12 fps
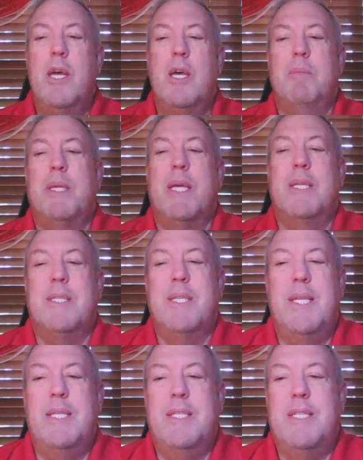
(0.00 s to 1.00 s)
because
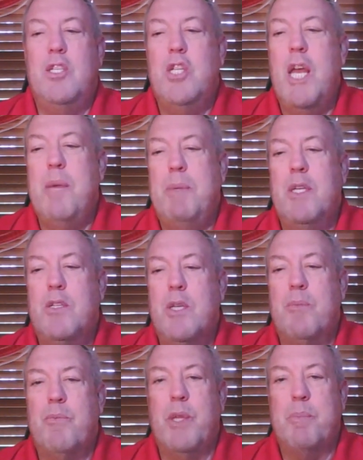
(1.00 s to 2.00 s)
it is the
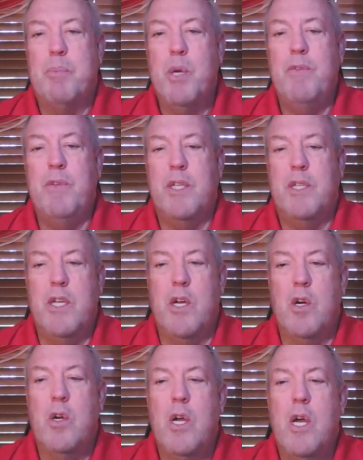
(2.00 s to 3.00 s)
championship for the previous
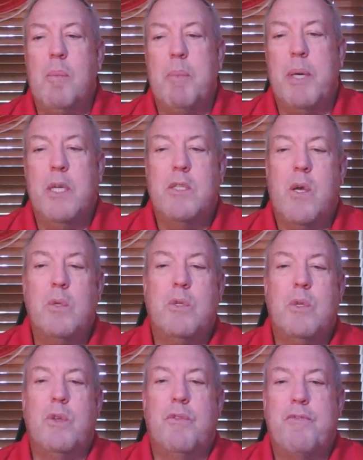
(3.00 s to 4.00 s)
year, but it is
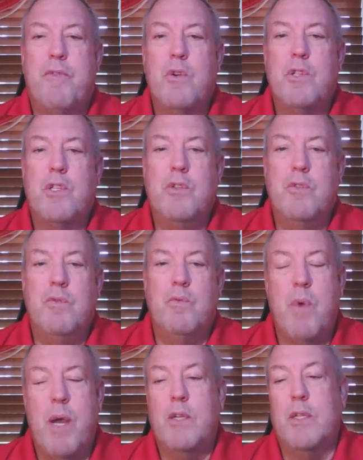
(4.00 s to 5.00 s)
also the first
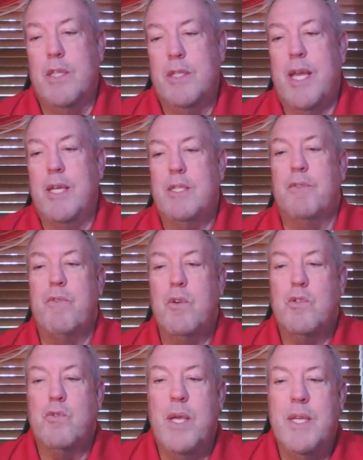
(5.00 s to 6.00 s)
race, in this case, the
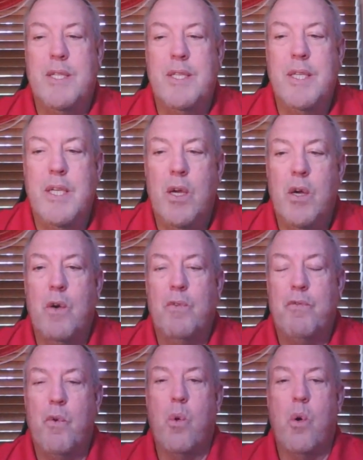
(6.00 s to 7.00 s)
first race of the year
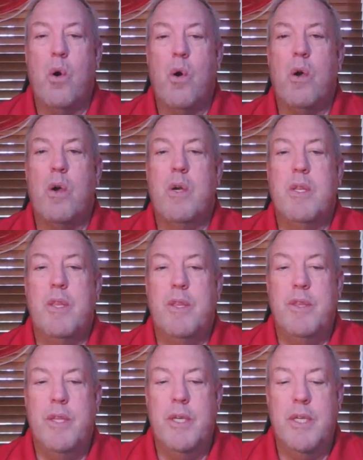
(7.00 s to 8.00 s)
for
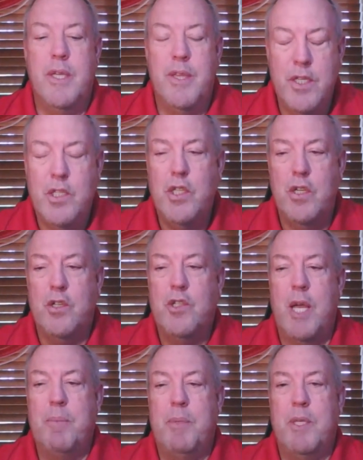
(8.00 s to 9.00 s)
the, this year's
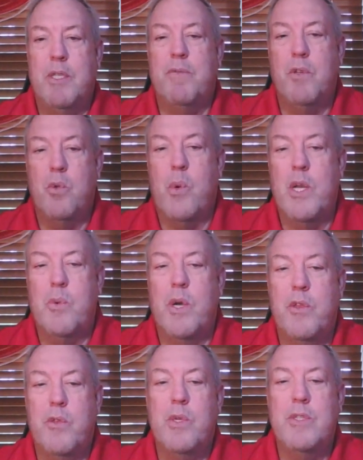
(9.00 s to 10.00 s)
championship for
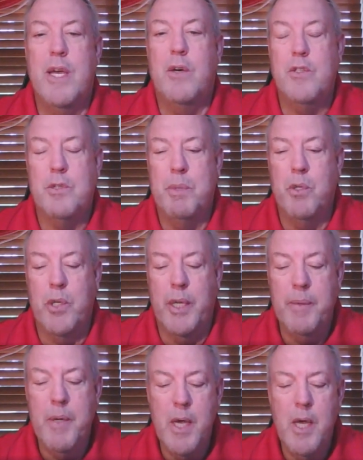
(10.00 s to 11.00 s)
2023's
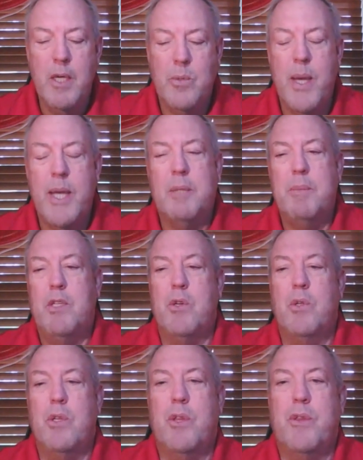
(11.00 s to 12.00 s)
eligibility. So we have to make
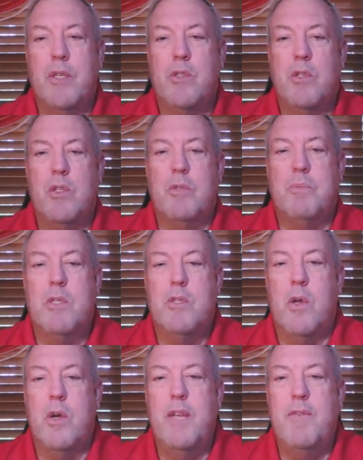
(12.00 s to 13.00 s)
sure that things are as much
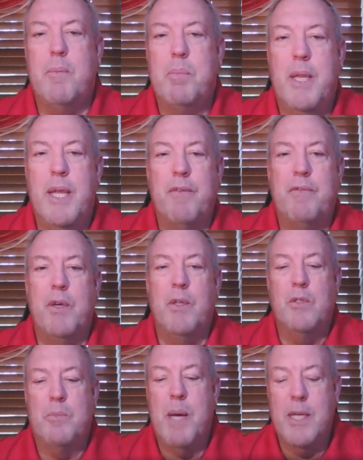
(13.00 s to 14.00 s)
on an even playing
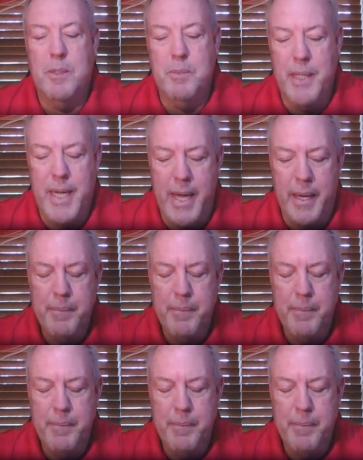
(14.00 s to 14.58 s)
field as possibly can.